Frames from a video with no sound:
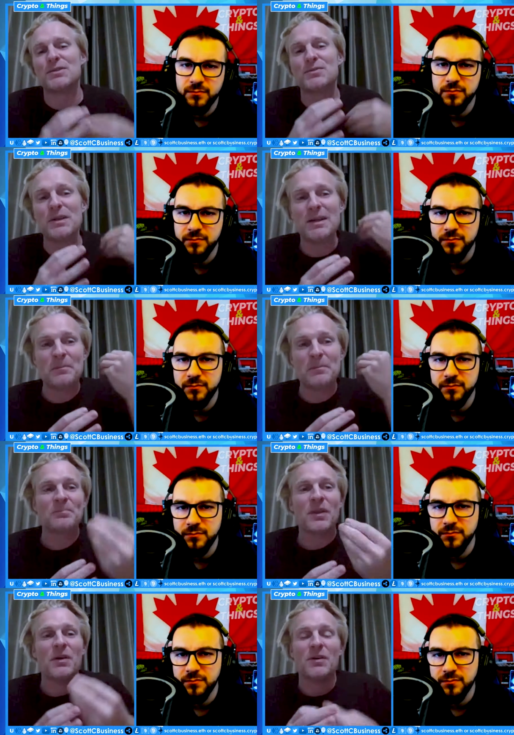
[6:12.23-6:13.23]
Speaker 1: really
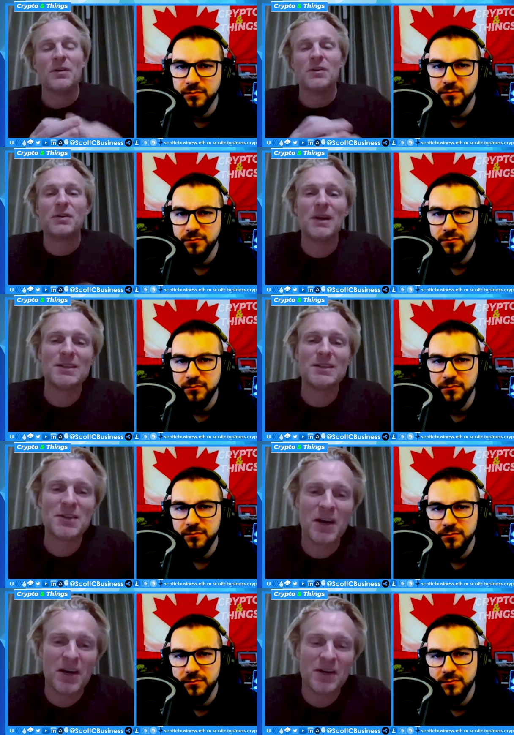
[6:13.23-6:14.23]
great,
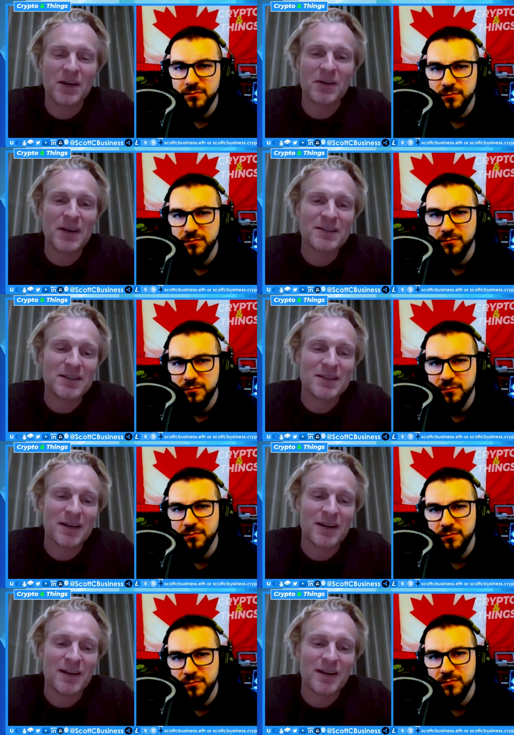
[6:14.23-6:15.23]
uh, great,
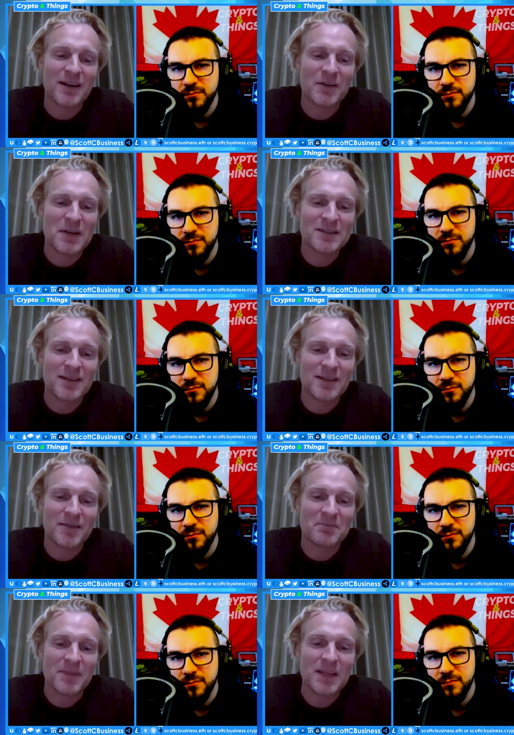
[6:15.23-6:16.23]
uh, great
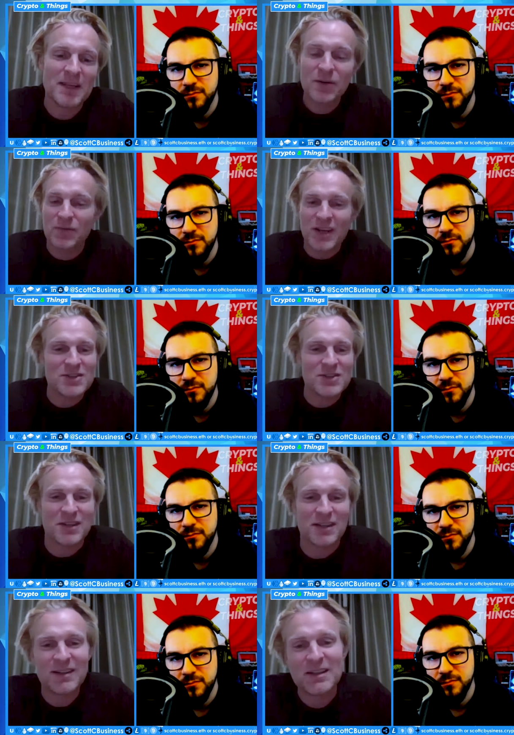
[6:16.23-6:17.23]
um,
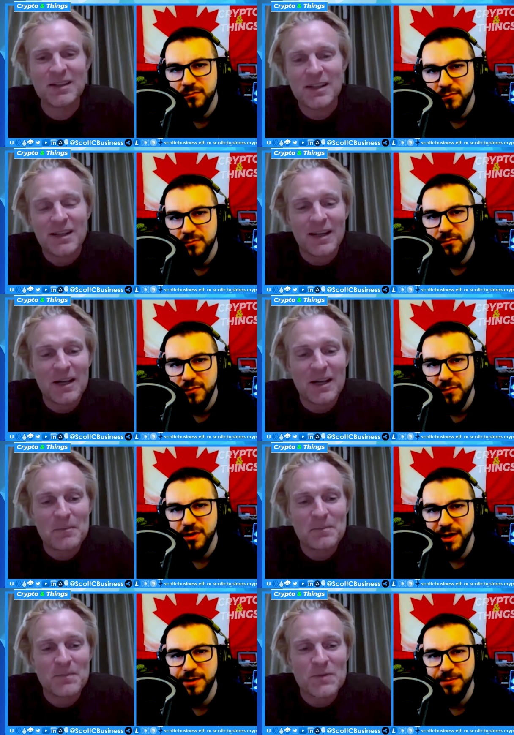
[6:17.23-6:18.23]
innovation. Huh?
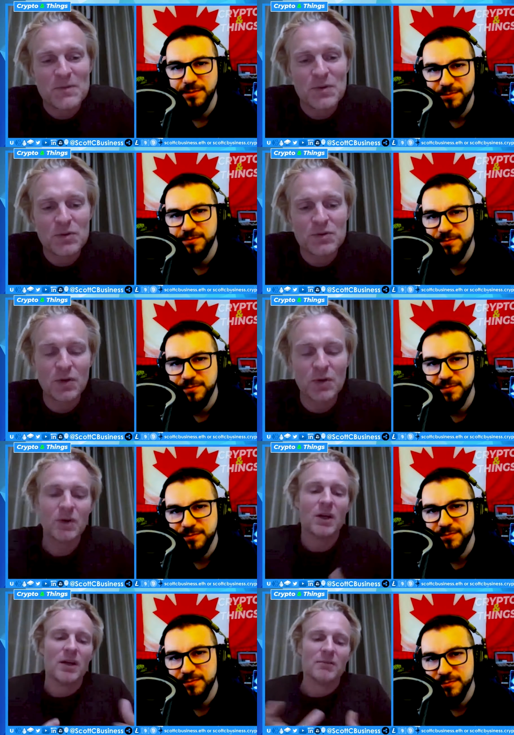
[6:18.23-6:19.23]
Um,
Speaker 2: yeah. So, so,
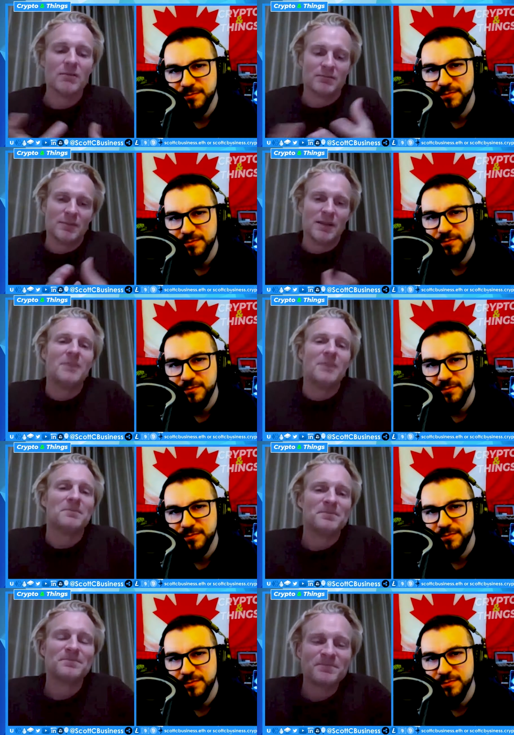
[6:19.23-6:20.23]
Speaker 1: yeah.
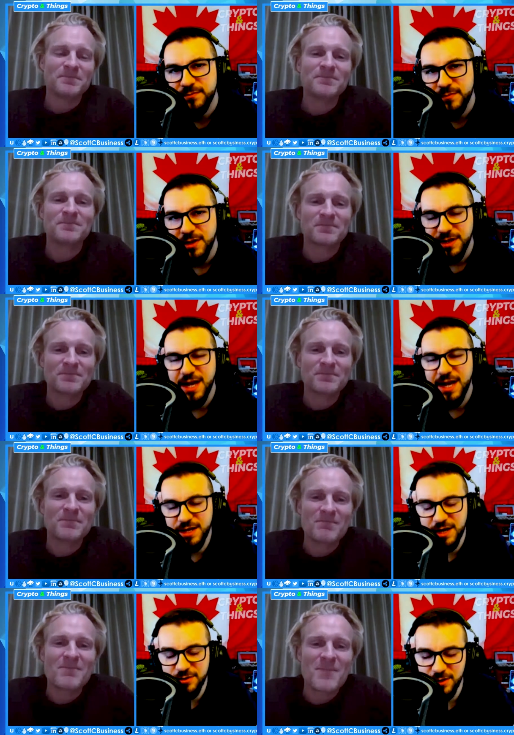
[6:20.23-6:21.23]

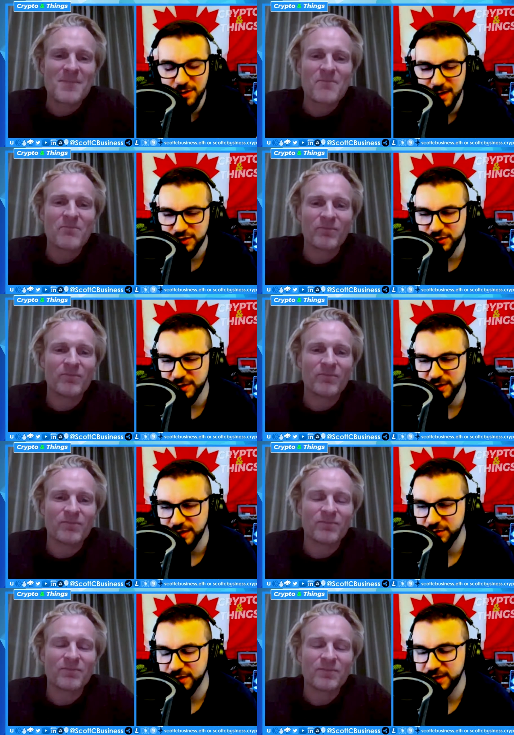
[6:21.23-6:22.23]
Speaker 2: Yeah, yeah, no, I
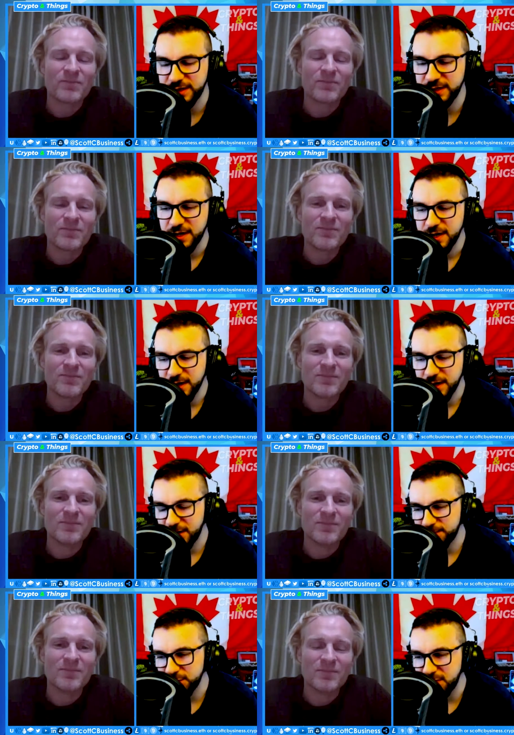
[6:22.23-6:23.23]
absolutely agree.
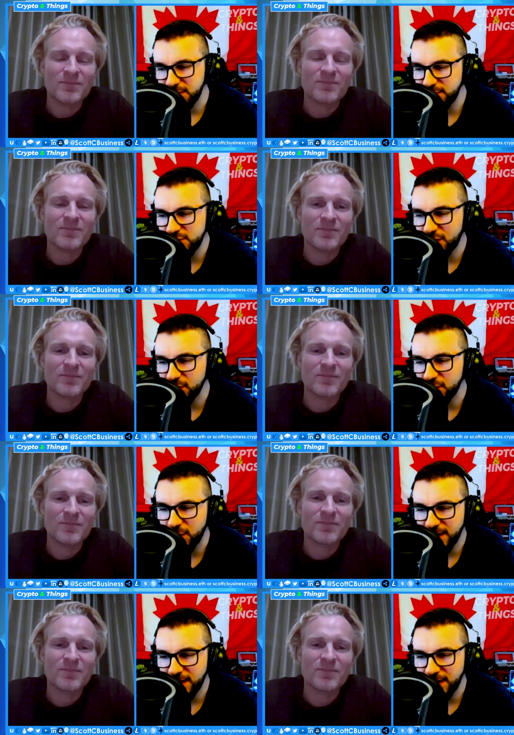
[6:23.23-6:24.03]
Uh, for people who aren't